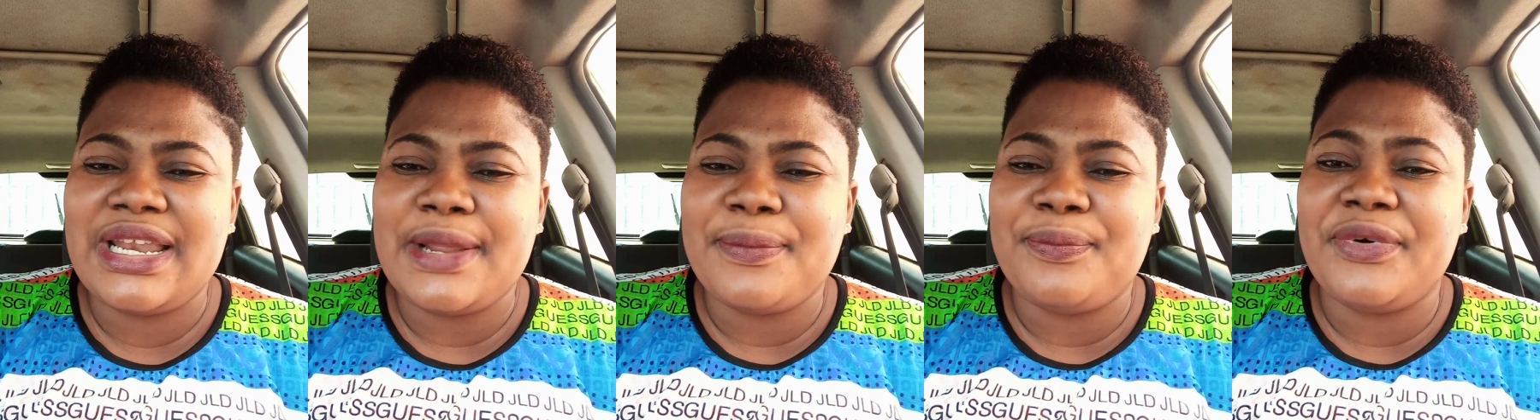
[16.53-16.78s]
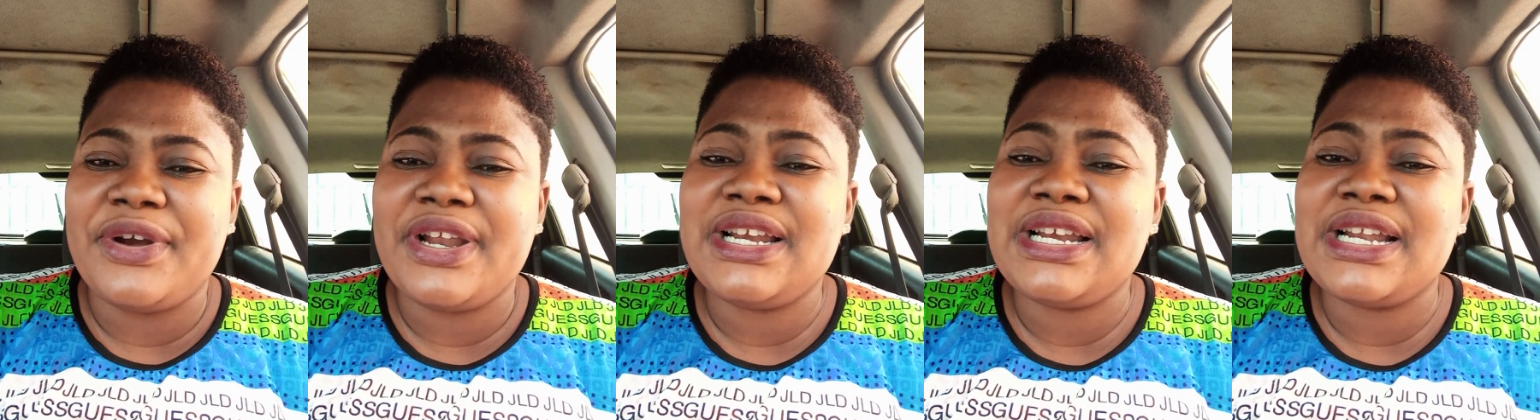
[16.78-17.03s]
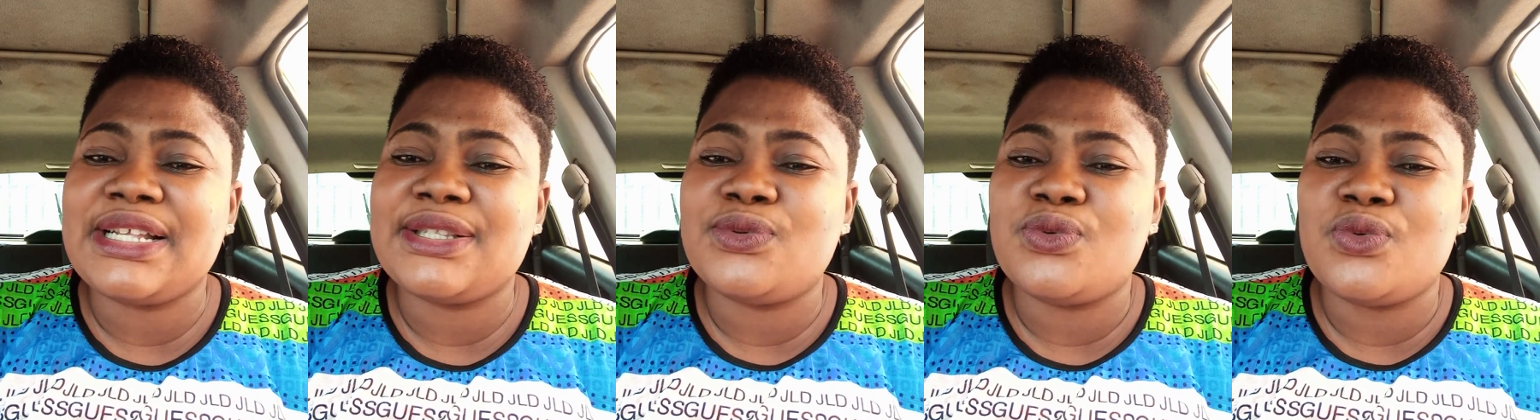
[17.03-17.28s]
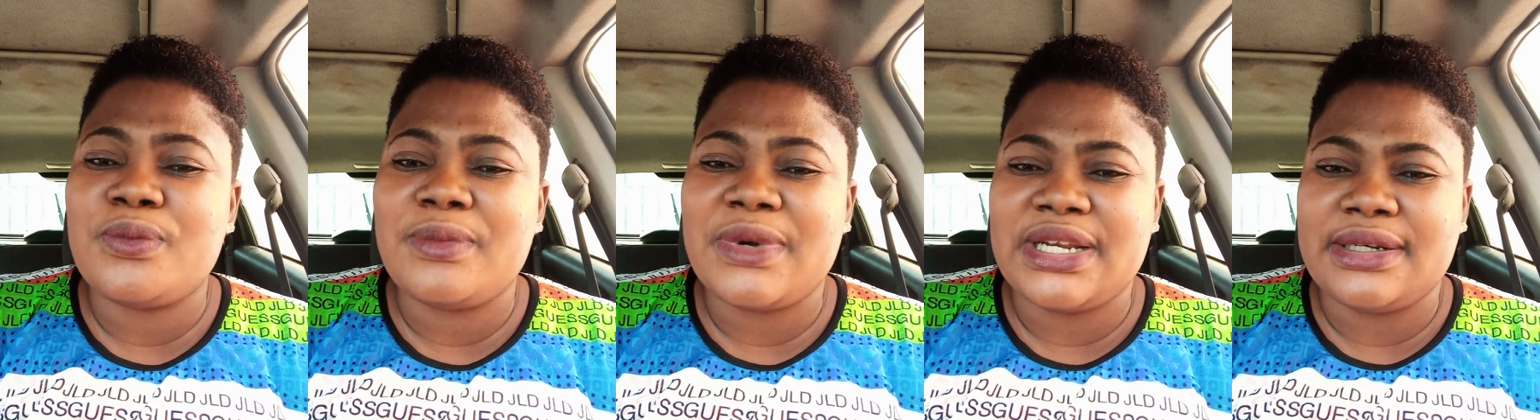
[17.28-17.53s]
a pregnant
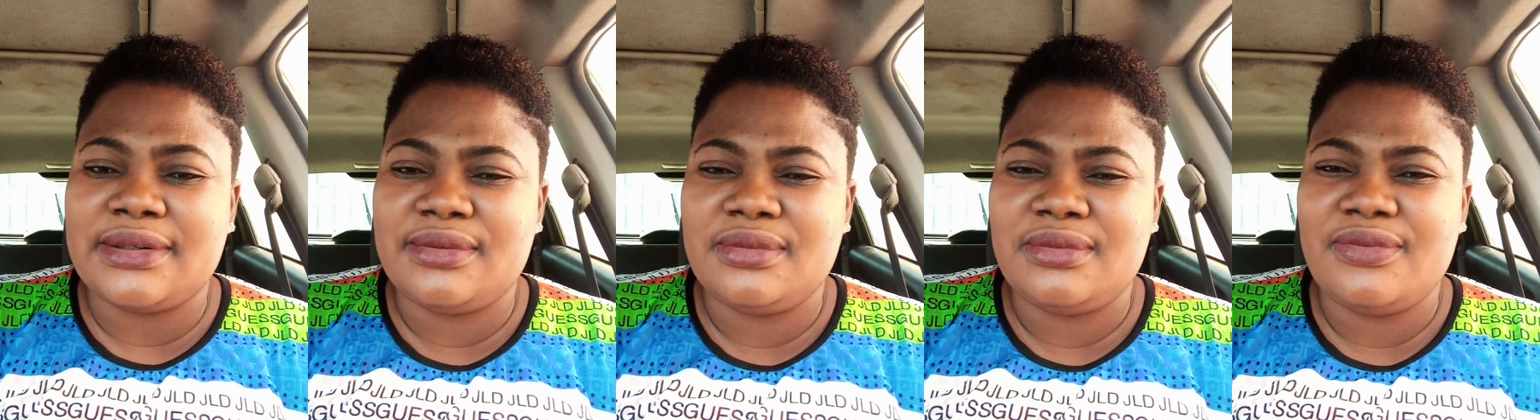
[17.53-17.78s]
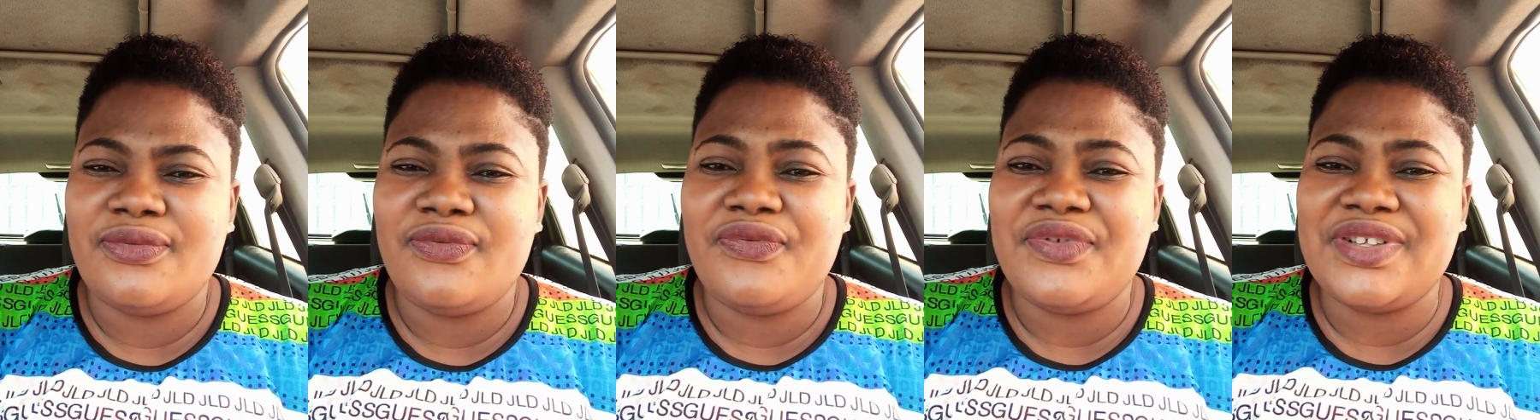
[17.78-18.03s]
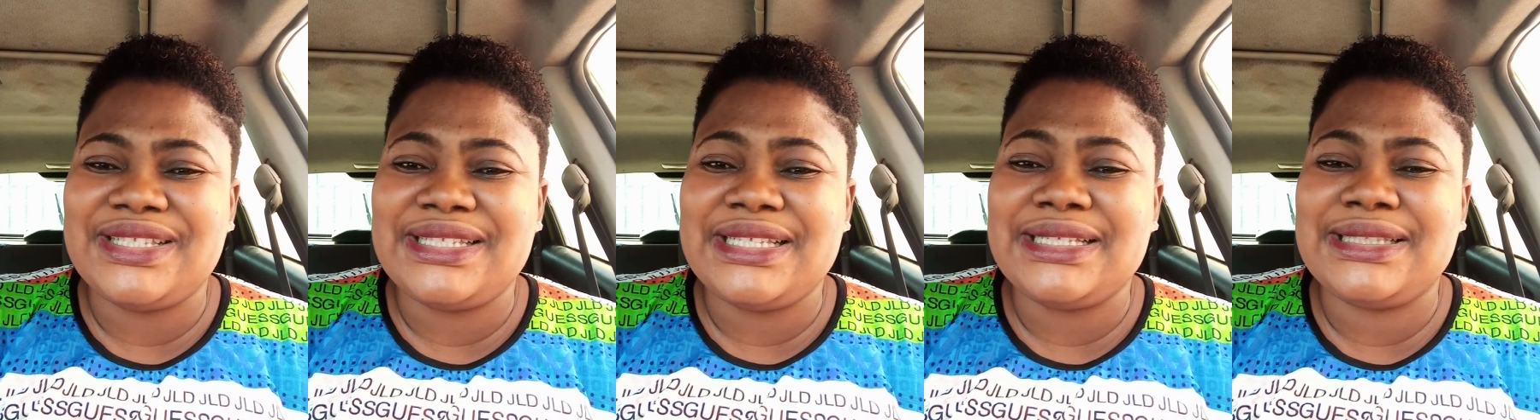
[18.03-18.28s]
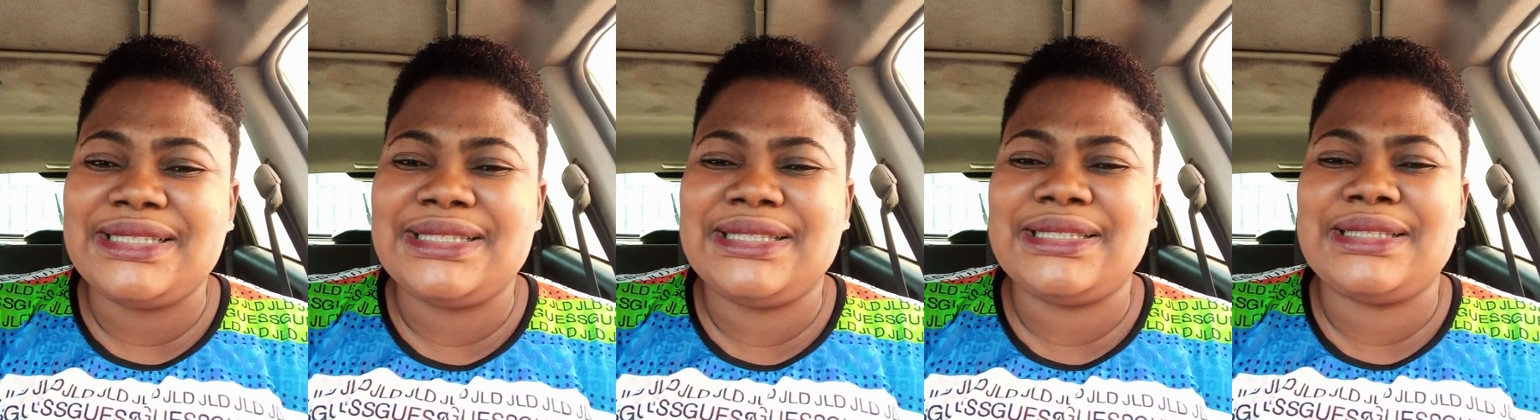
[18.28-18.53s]
woman
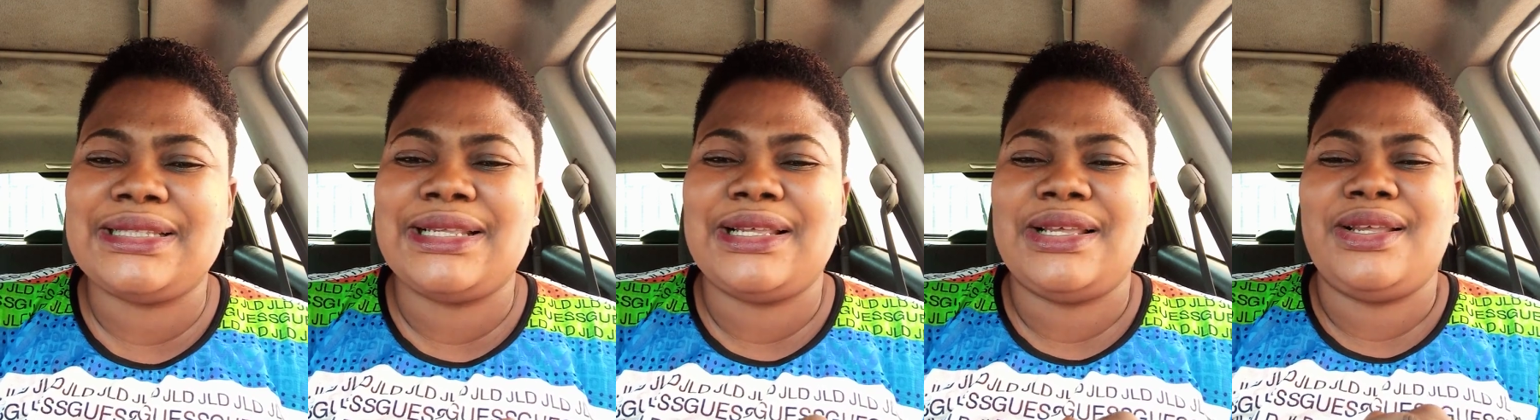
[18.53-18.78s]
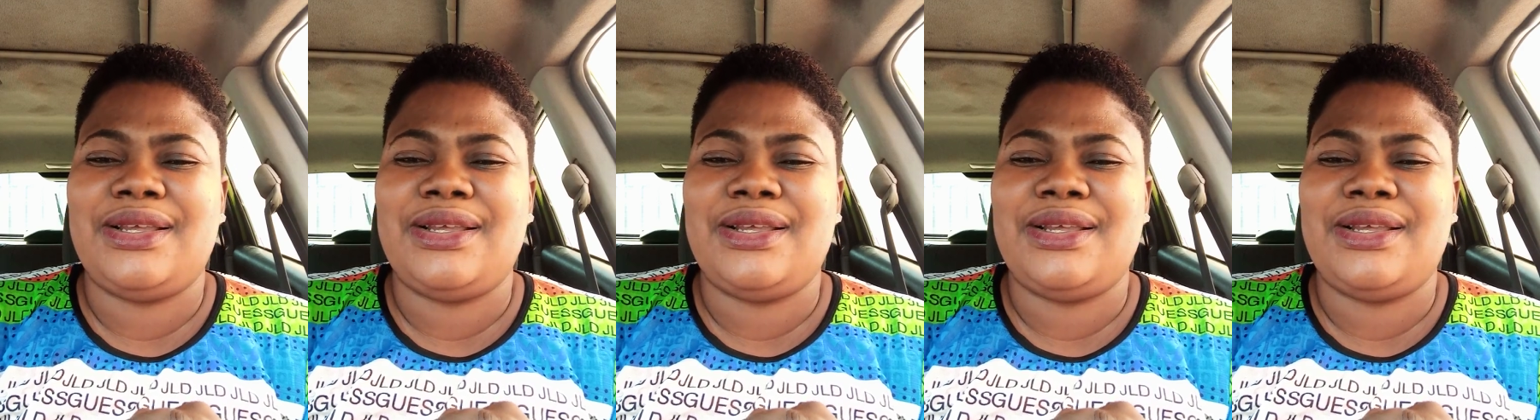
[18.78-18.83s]
visits